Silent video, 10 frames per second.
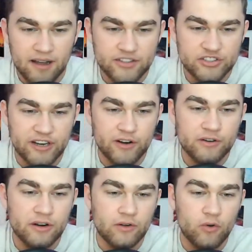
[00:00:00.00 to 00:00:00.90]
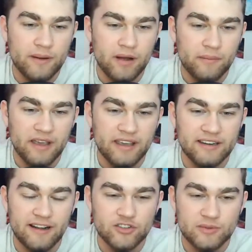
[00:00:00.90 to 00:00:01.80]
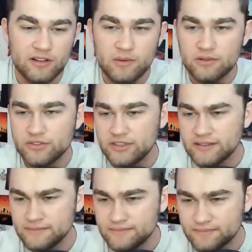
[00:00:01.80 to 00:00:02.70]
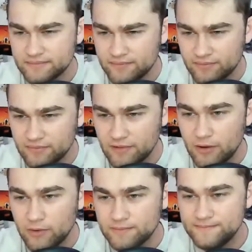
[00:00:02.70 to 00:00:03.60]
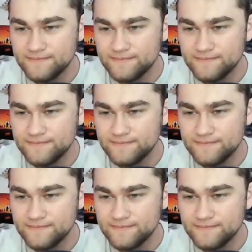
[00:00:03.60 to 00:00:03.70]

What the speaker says: I just scared Goldman by making an announcement. LOL. You did? Oh.